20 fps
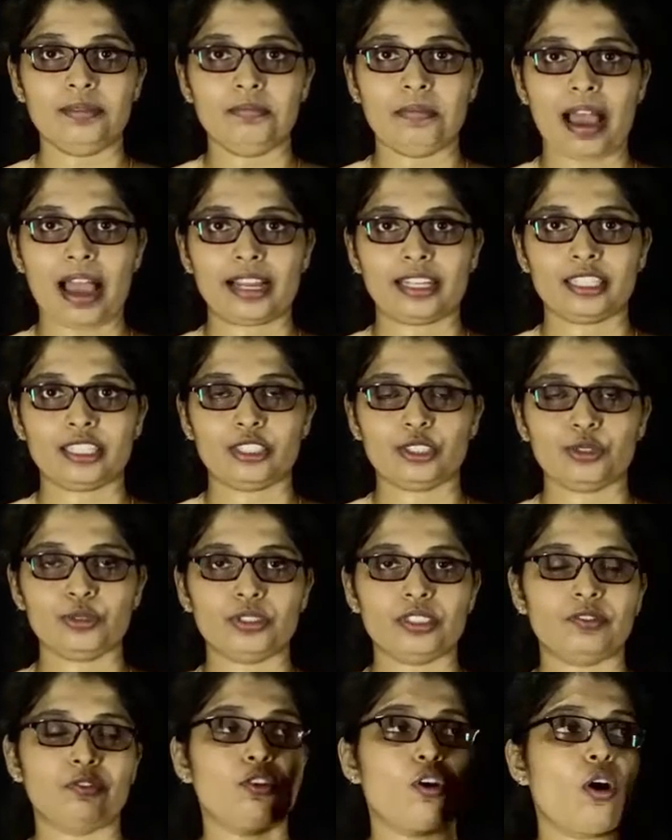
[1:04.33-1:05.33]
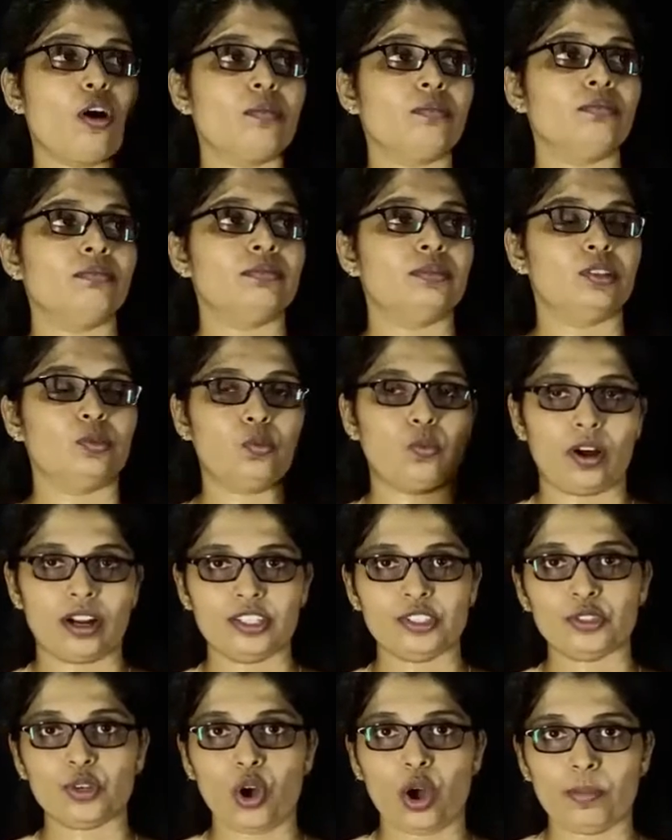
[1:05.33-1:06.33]
magnitude form, the
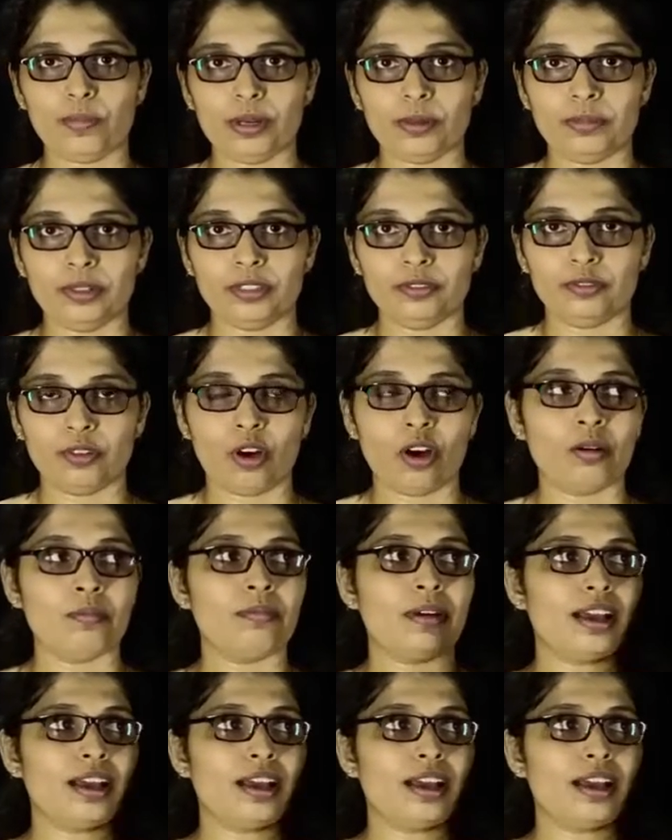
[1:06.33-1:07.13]
1's complement form,